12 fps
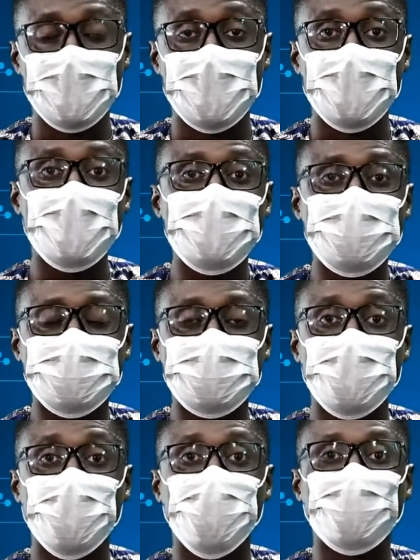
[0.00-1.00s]
is
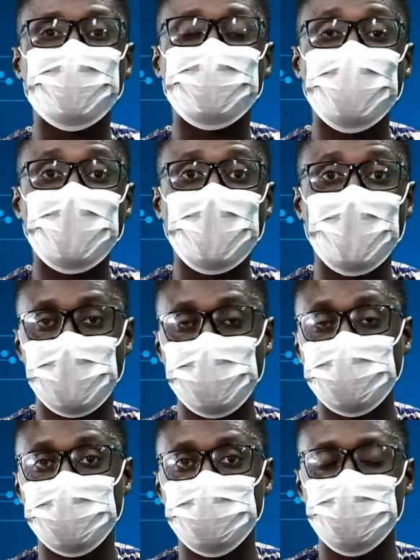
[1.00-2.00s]
on tech
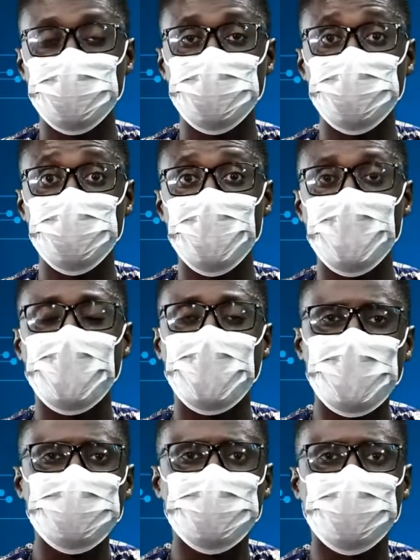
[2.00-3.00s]
addiction. So
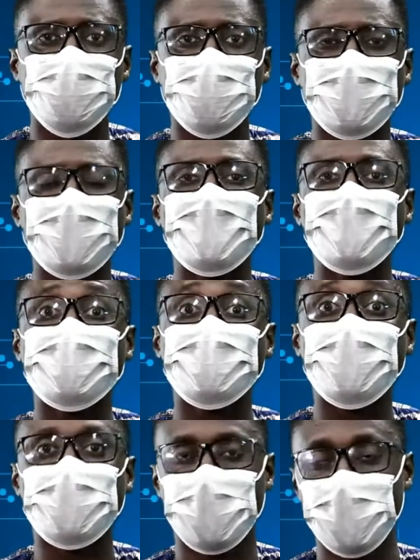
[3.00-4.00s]
let's talk
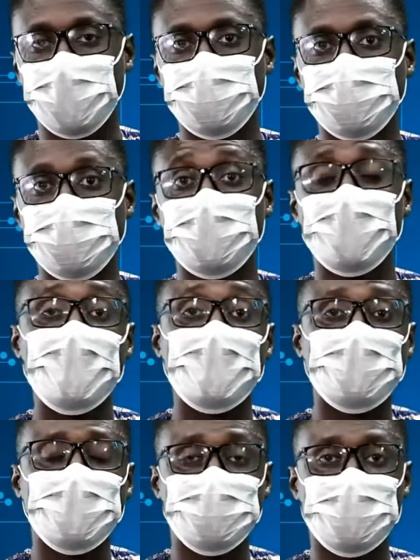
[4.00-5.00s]
tech addiction. That
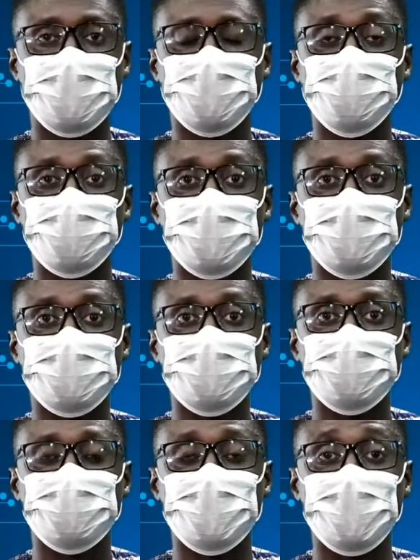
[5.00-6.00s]
is our conversation
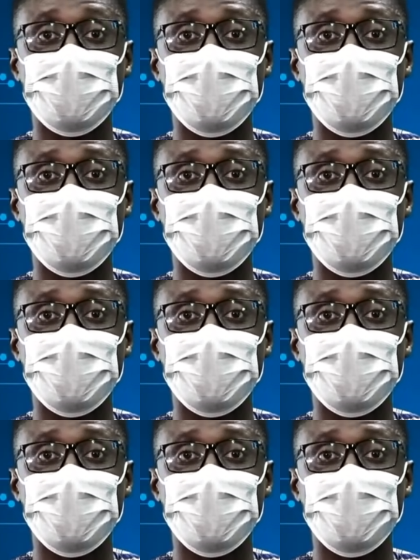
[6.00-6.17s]
today.